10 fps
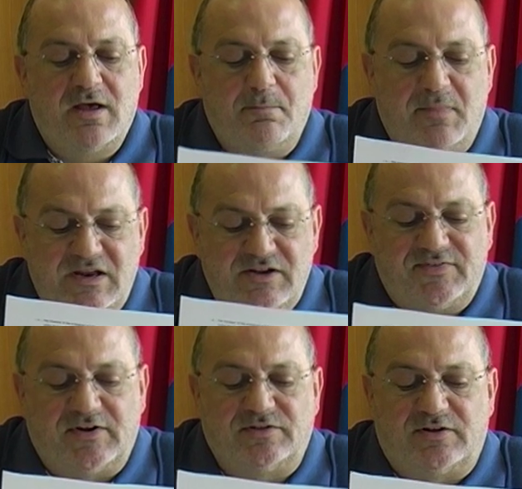Many
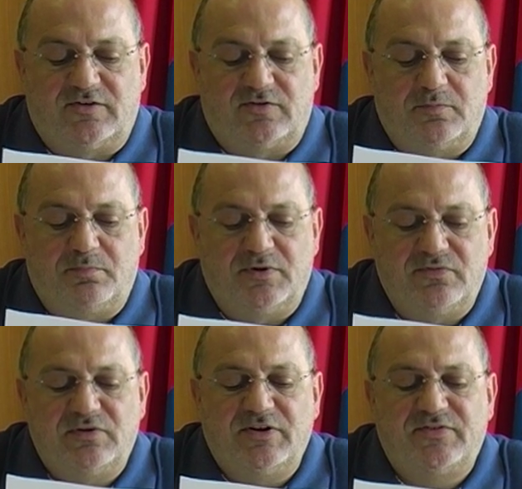centers,
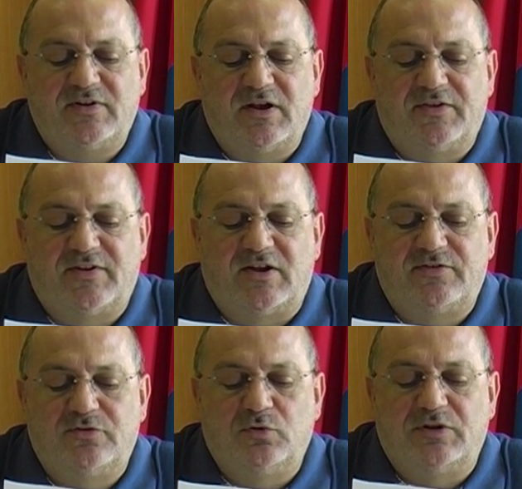previously
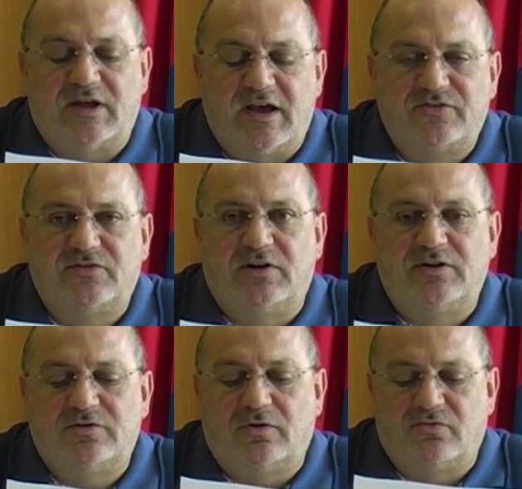assessed with
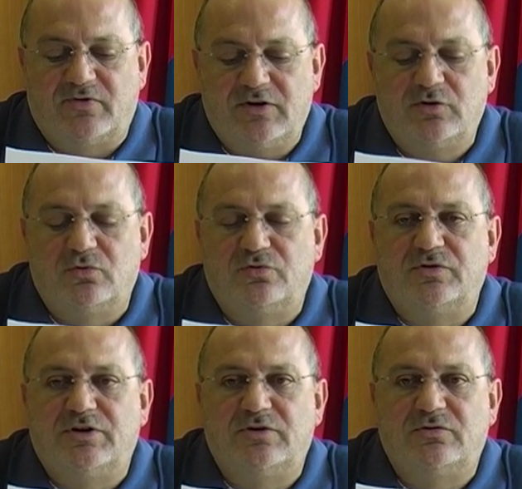excellent or very good
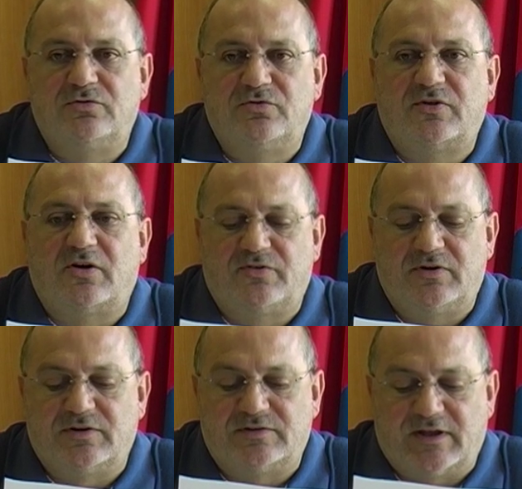in
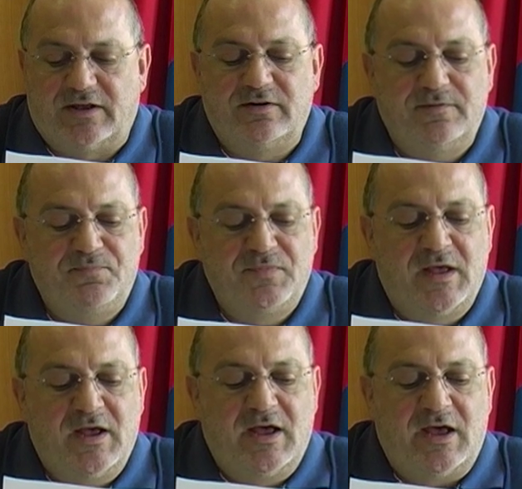2010,
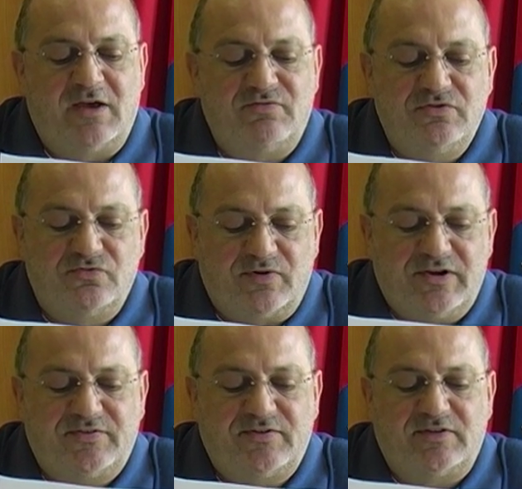having
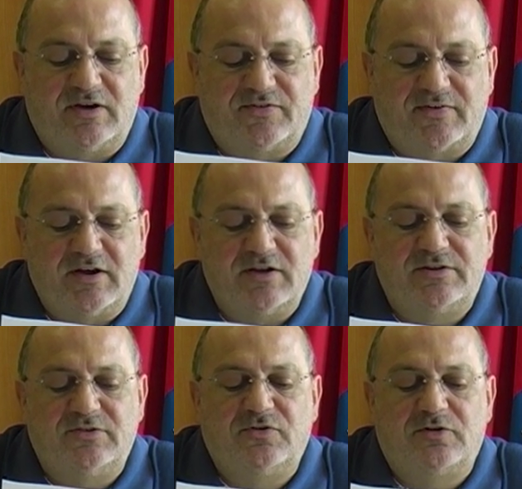raised their
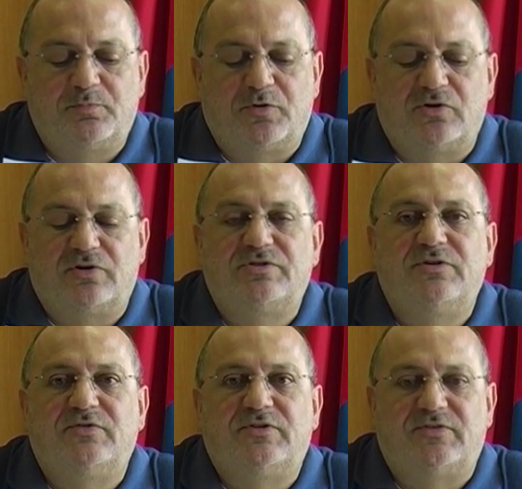scientific
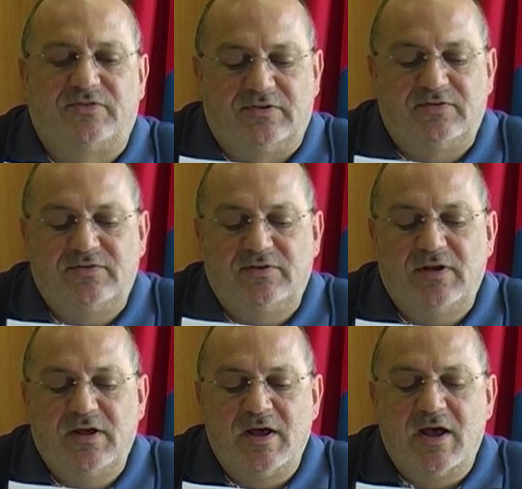productivity since,
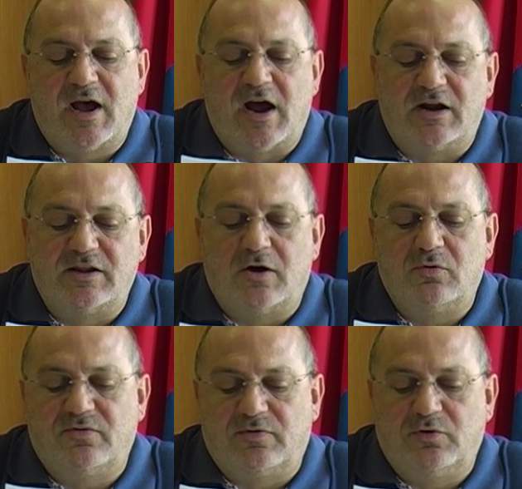are
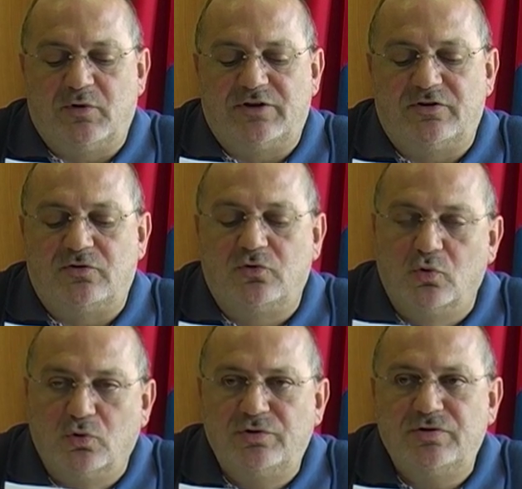now evaluated
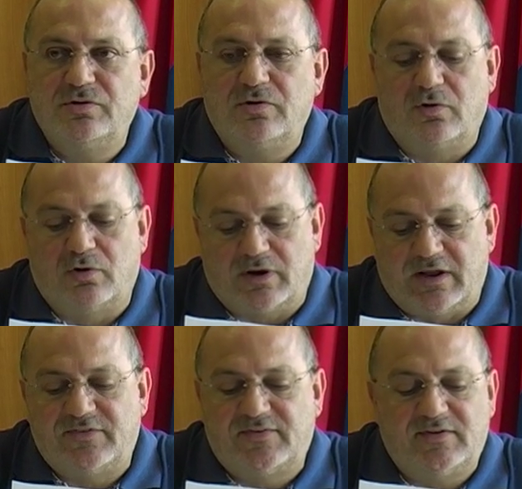good or
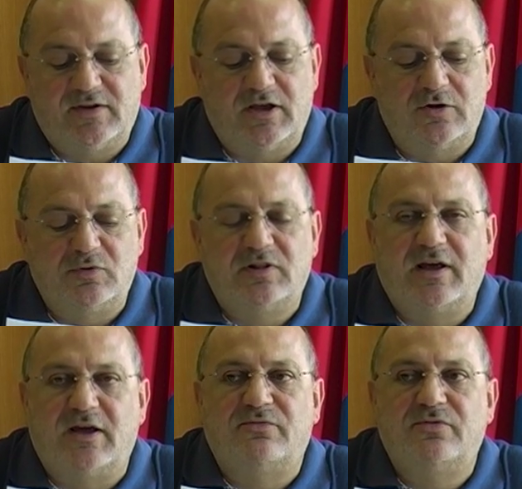less and will
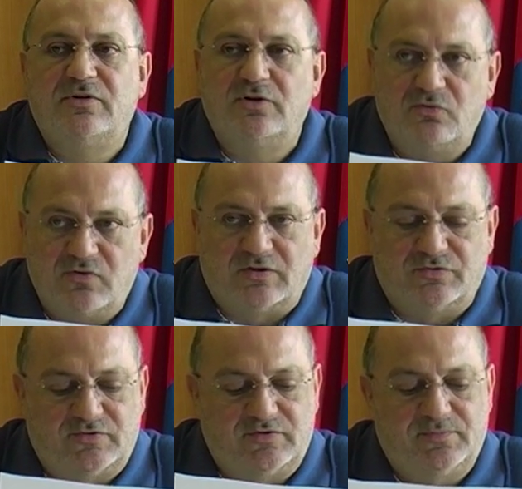have no
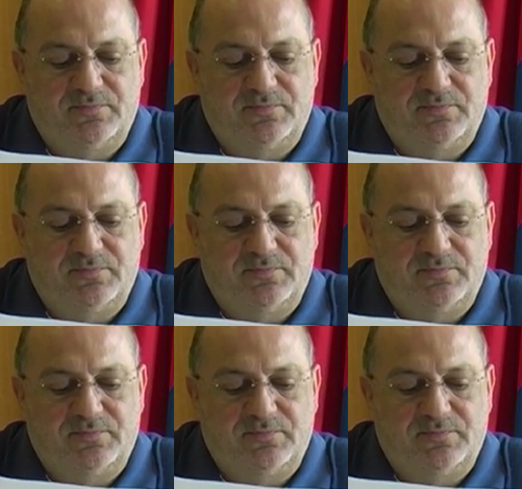funds.